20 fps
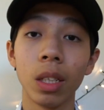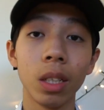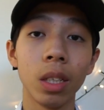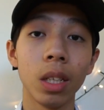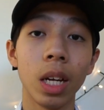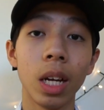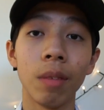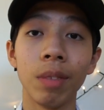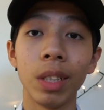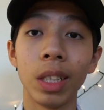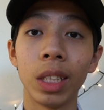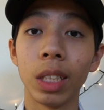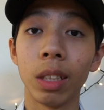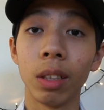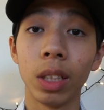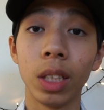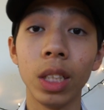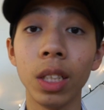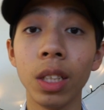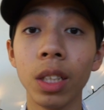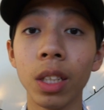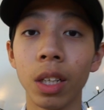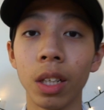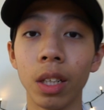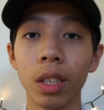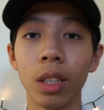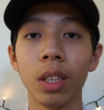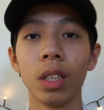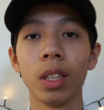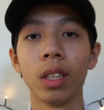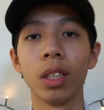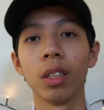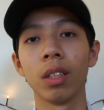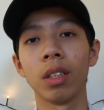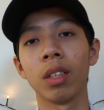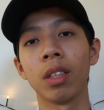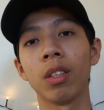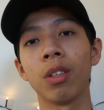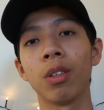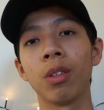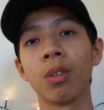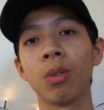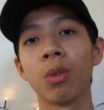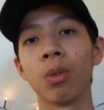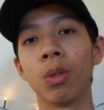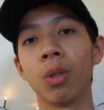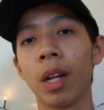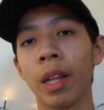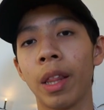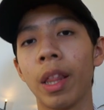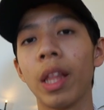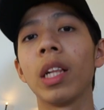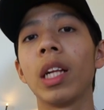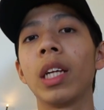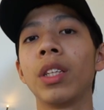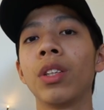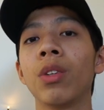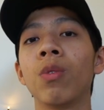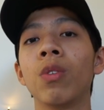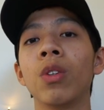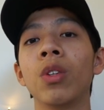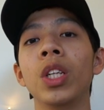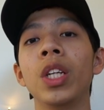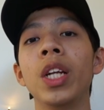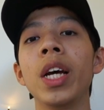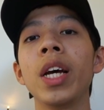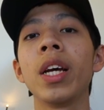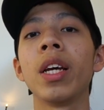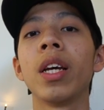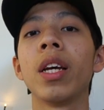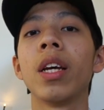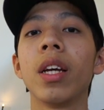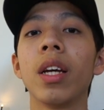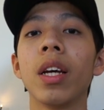having some dinner. So I think that's all for today.